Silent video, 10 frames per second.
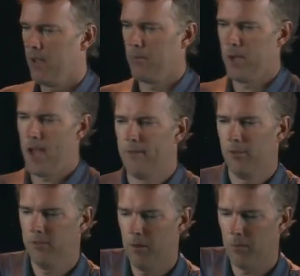and we have
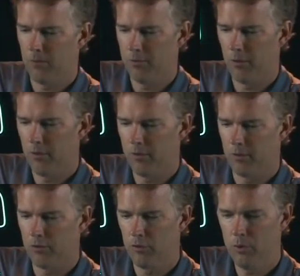those numbers. So this
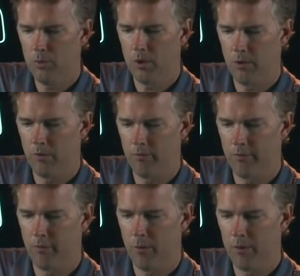is
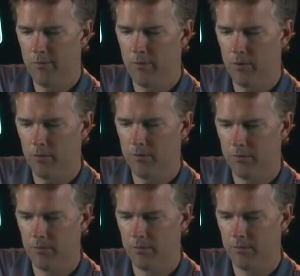240
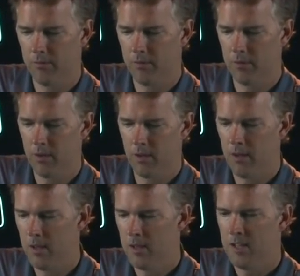volts
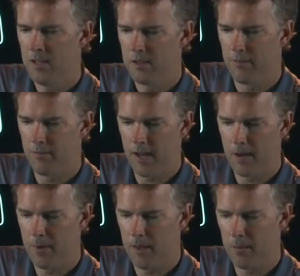
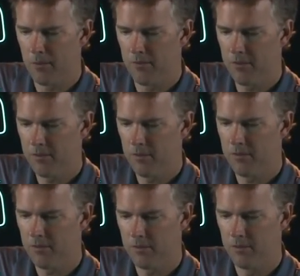divided by the
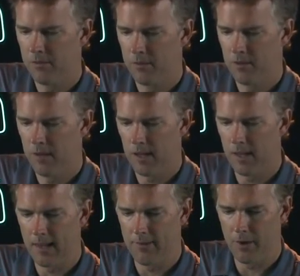resistance,
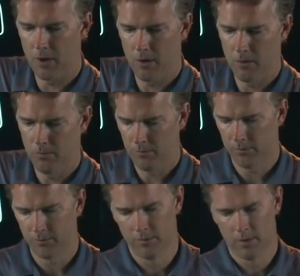11
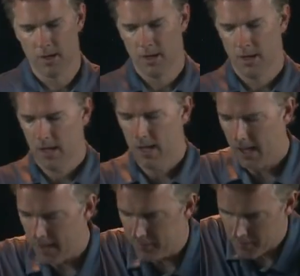ohms.
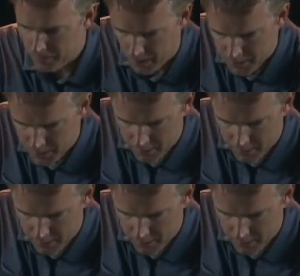And if you punch